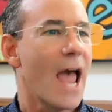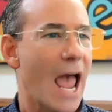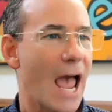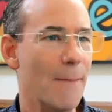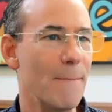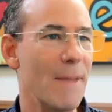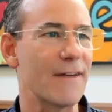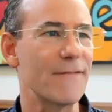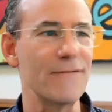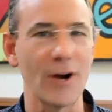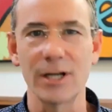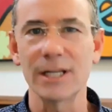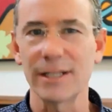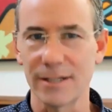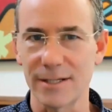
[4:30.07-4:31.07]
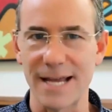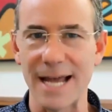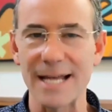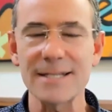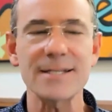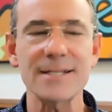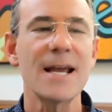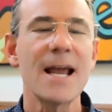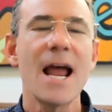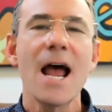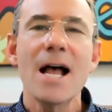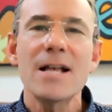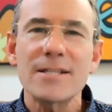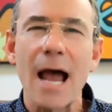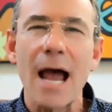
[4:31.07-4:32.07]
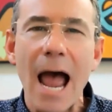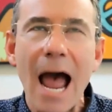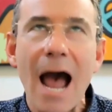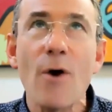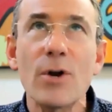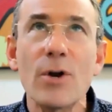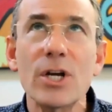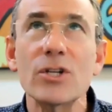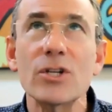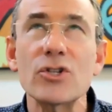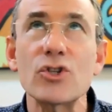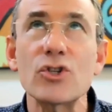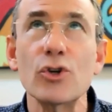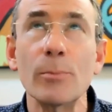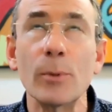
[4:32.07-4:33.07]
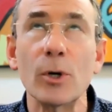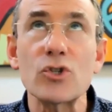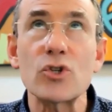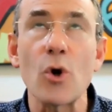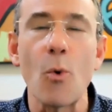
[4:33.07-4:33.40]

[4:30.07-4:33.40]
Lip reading: and make very little sense. So how do consumers